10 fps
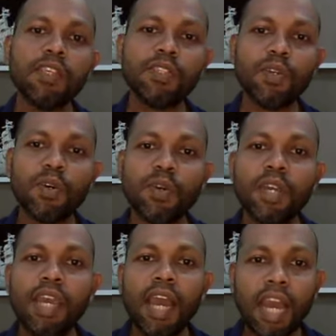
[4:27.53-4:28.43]

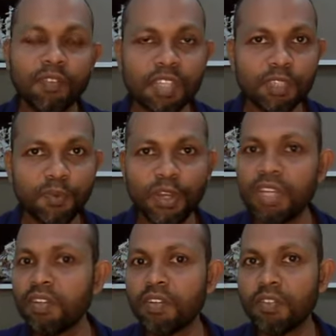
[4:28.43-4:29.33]
So after this
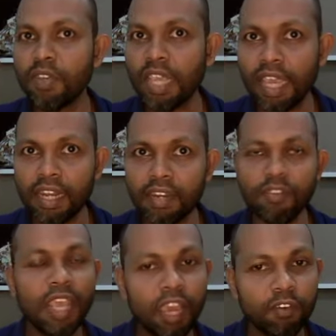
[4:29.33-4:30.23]
point, we
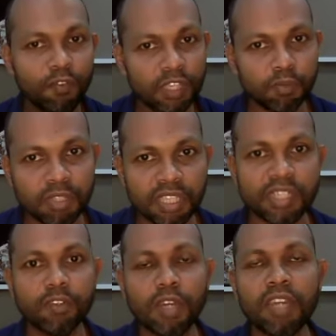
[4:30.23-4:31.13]
have a fixed business
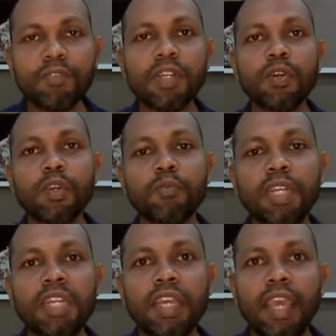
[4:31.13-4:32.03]
requirement
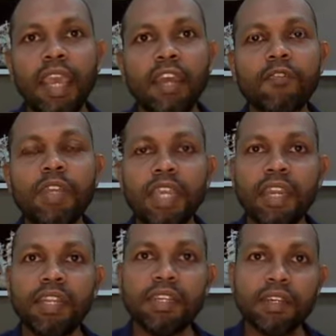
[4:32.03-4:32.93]
document, and we
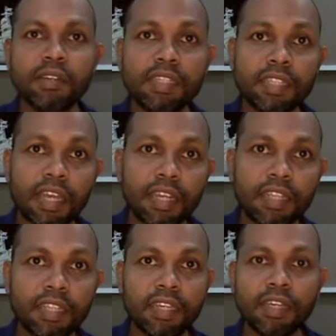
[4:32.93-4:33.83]
can
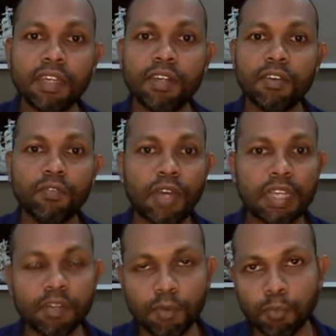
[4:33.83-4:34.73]
design the
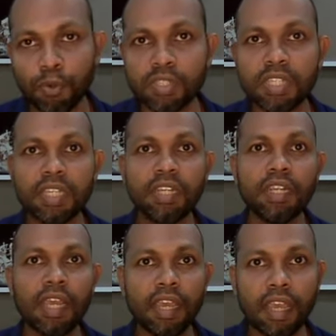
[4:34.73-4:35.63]
final proposal
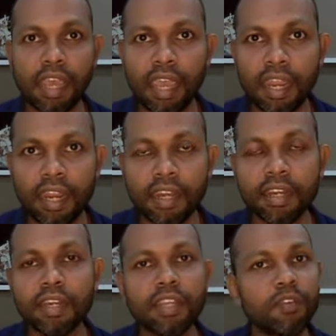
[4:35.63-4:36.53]

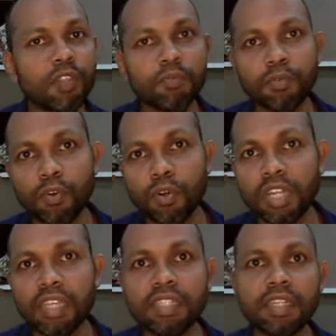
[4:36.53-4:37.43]
and give the
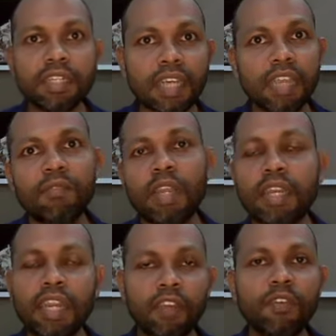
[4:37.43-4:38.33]
quotation,
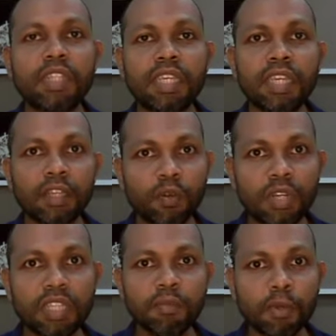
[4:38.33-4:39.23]
timeline, and everything,
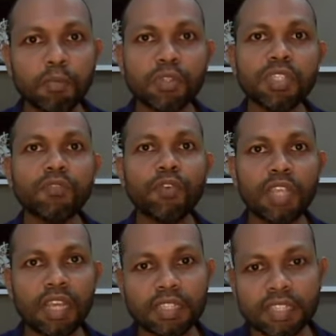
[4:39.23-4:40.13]
including the proposal for the
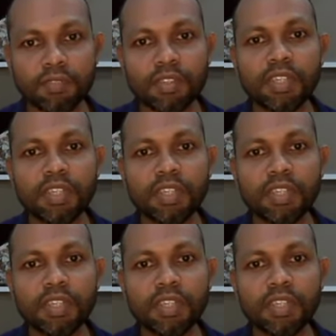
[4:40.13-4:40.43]
customer.